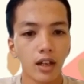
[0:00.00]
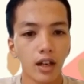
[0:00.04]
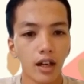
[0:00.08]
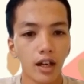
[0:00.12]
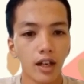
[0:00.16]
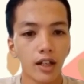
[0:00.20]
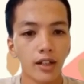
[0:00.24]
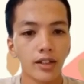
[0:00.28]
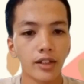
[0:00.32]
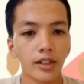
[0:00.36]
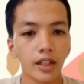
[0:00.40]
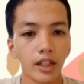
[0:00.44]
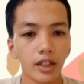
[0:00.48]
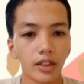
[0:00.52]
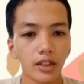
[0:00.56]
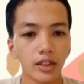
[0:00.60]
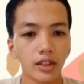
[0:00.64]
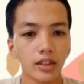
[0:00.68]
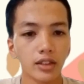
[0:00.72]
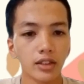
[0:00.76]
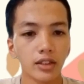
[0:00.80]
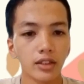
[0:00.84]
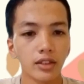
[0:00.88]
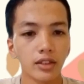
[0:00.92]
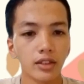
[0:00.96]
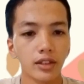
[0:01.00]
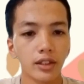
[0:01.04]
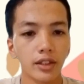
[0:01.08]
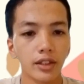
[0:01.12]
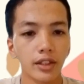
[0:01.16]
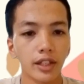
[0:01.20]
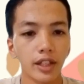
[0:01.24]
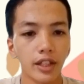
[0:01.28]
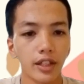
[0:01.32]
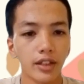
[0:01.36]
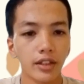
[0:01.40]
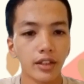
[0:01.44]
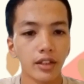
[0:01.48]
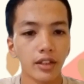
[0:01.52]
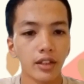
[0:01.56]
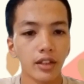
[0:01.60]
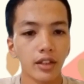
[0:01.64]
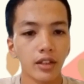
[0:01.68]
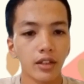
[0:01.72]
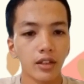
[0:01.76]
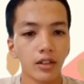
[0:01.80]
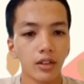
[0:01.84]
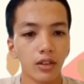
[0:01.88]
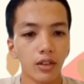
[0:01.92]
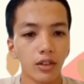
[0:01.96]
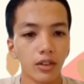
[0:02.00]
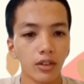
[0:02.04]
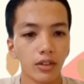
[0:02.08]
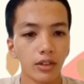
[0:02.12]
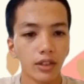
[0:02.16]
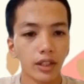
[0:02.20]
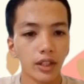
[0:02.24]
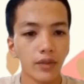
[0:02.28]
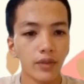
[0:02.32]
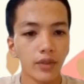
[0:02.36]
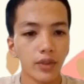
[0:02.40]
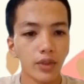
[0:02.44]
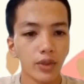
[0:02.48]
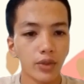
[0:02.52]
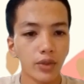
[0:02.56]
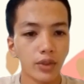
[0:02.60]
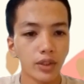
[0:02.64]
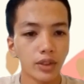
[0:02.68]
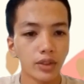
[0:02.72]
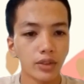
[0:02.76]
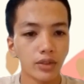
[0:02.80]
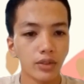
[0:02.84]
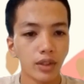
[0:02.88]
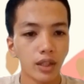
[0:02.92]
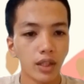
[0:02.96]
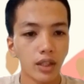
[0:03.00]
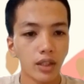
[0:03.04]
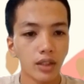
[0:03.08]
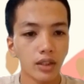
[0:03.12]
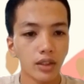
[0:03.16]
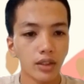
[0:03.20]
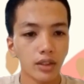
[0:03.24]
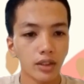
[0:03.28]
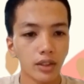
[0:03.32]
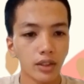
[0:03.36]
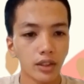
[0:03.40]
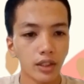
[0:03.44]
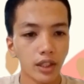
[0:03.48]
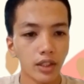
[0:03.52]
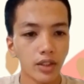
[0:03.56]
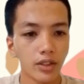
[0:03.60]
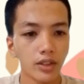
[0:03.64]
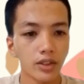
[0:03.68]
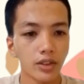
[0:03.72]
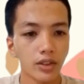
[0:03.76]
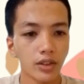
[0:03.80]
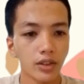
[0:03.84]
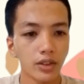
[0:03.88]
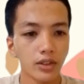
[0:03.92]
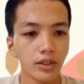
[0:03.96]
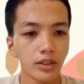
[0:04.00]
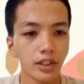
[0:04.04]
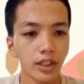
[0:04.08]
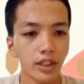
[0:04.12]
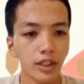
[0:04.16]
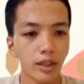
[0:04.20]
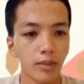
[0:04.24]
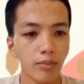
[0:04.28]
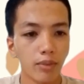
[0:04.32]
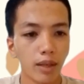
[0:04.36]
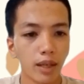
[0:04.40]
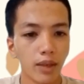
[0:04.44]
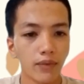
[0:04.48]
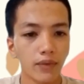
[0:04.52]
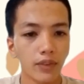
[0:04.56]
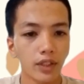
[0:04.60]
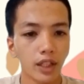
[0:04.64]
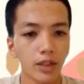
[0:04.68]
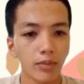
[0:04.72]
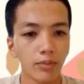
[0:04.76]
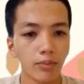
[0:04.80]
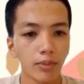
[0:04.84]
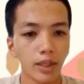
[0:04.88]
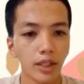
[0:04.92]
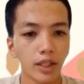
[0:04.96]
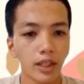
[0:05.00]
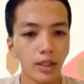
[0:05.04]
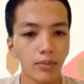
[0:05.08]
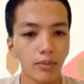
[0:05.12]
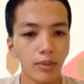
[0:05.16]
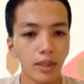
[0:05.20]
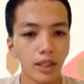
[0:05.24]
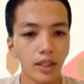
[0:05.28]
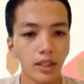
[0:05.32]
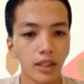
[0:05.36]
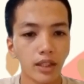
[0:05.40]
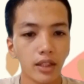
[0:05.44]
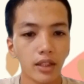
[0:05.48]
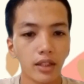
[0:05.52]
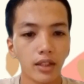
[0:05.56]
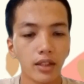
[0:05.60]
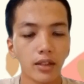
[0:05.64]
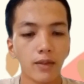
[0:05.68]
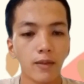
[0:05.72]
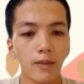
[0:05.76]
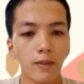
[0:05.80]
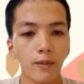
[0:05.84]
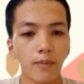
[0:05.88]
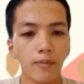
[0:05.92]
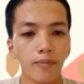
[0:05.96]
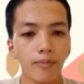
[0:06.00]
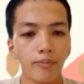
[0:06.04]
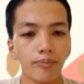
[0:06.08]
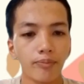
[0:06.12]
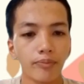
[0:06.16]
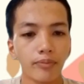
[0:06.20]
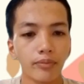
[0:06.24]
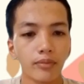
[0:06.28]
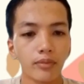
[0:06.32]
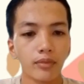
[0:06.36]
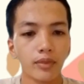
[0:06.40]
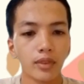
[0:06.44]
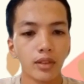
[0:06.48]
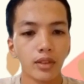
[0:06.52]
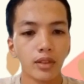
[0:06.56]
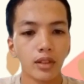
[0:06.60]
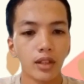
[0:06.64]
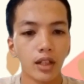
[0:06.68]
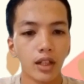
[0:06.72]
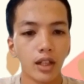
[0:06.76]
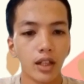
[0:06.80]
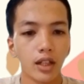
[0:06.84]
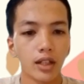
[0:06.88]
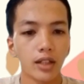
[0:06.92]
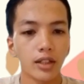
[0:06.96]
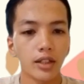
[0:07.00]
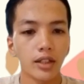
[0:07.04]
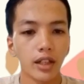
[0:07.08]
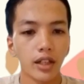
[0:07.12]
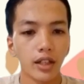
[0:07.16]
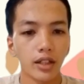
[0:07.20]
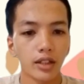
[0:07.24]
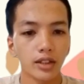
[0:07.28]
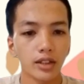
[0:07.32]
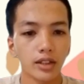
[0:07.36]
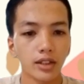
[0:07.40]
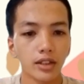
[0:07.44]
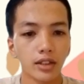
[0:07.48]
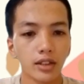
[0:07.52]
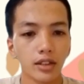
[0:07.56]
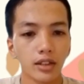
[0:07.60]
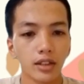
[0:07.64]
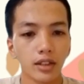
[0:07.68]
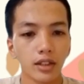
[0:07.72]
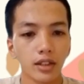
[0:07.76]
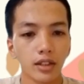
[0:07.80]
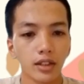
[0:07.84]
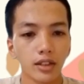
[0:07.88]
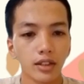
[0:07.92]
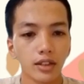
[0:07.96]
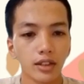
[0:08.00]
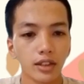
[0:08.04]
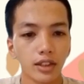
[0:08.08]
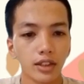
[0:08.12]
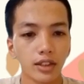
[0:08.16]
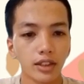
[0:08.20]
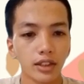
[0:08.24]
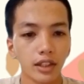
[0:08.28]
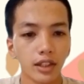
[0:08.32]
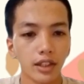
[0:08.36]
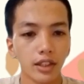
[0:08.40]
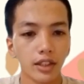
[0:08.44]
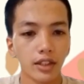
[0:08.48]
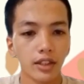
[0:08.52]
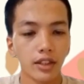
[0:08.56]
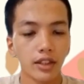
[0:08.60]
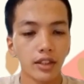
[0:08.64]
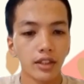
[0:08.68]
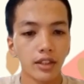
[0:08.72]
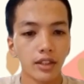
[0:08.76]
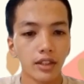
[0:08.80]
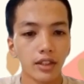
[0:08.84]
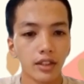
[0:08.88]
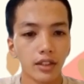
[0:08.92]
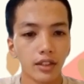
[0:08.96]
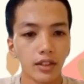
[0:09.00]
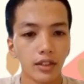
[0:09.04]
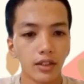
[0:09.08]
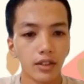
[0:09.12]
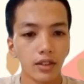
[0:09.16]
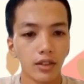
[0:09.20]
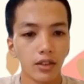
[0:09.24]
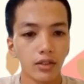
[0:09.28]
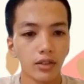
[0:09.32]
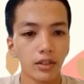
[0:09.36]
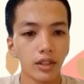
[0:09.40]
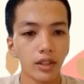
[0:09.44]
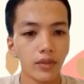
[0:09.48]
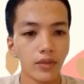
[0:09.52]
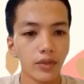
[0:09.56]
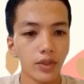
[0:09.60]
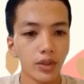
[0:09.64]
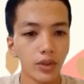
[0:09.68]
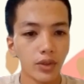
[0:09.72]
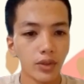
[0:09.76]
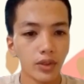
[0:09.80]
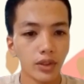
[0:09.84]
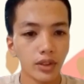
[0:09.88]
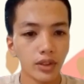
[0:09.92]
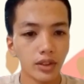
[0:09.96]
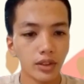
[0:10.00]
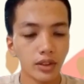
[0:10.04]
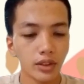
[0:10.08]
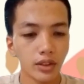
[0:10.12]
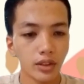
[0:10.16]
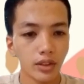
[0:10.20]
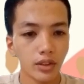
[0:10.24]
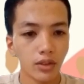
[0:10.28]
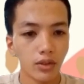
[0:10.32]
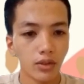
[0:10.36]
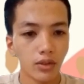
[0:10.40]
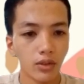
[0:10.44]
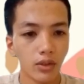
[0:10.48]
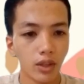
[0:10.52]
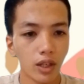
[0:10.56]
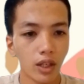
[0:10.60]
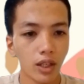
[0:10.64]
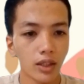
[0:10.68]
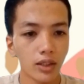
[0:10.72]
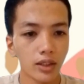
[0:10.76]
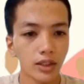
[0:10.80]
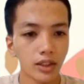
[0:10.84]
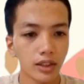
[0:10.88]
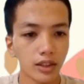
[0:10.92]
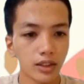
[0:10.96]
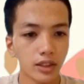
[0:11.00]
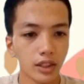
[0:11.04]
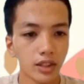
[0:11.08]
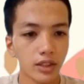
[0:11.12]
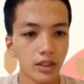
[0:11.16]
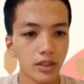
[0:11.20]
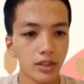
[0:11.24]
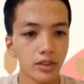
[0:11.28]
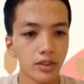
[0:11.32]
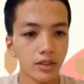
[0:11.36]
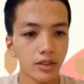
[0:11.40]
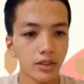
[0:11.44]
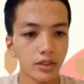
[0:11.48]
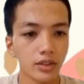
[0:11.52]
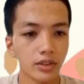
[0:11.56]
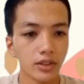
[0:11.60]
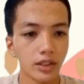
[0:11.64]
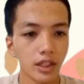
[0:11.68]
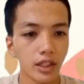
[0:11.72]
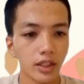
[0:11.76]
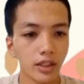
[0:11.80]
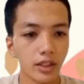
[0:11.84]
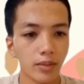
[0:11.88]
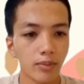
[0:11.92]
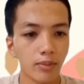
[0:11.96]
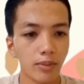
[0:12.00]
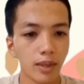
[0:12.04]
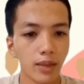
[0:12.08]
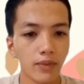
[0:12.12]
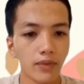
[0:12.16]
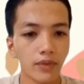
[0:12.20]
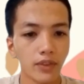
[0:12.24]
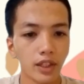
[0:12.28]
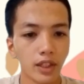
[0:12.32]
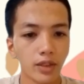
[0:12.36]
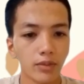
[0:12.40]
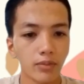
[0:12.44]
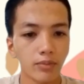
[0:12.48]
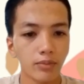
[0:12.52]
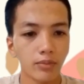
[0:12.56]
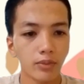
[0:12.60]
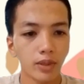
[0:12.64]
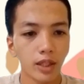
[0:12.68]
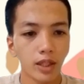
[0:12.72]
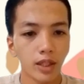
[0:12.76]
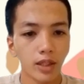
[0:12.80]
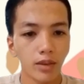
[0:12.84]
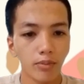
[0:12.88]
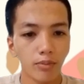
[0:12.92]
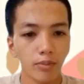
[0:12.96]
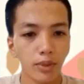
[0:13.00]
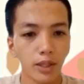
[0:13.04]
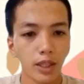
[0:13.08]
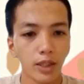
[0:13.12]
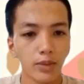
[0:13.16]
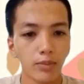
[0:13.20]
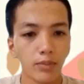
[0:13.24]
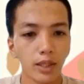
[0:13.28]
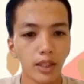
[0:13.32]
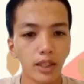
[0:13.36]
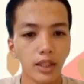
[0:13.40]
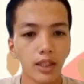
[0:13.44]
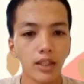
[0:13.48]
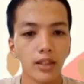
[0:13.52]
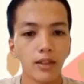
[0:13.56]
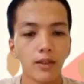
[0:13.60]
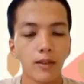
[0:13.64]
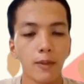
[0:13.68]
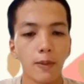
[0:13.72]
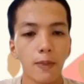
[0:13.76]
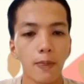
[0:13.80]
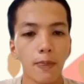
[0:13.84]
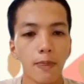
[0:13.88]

R-13. Only viewers who are 13 years old and above can be admitted. R-16. Only viewers who are 16 years old and above can be admitted.